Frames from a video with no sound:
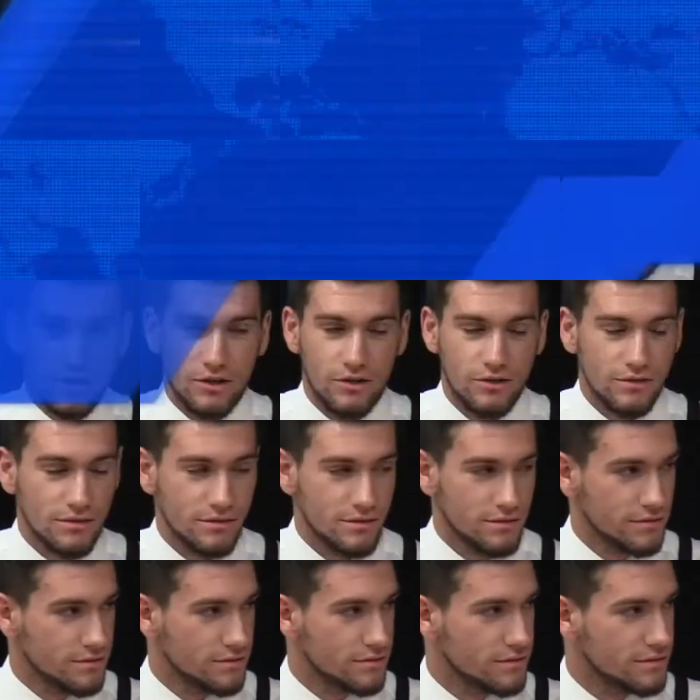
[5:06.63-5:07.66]
And
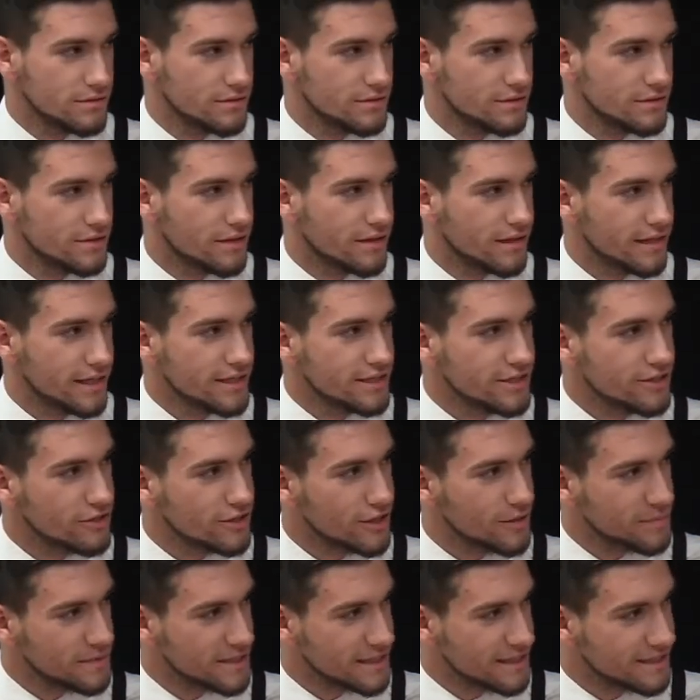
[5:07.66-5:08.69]
now to the
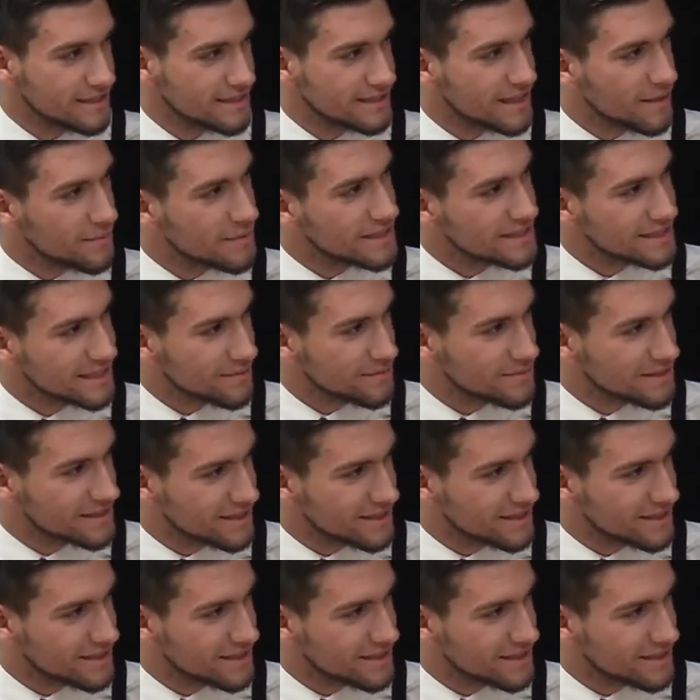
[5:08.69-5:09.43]
interrupting Semi Sem